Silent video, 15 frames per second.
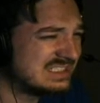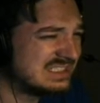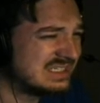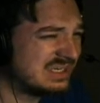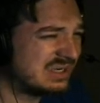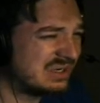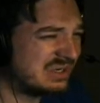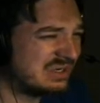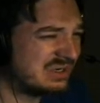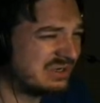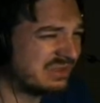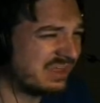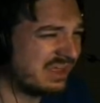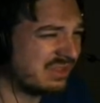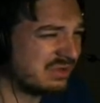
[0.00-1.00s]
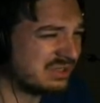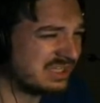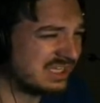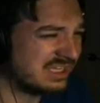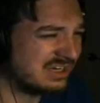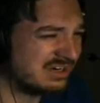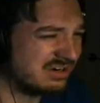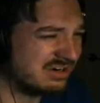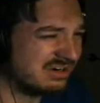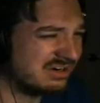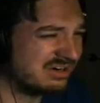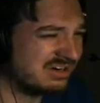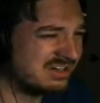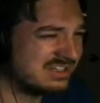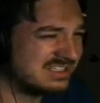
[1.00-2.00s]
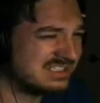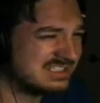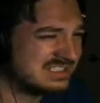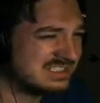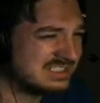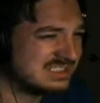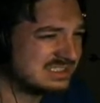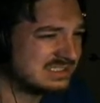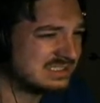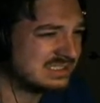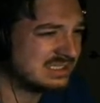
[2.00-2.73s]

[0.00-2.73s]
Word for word: Oh, that looks like it hurt. Be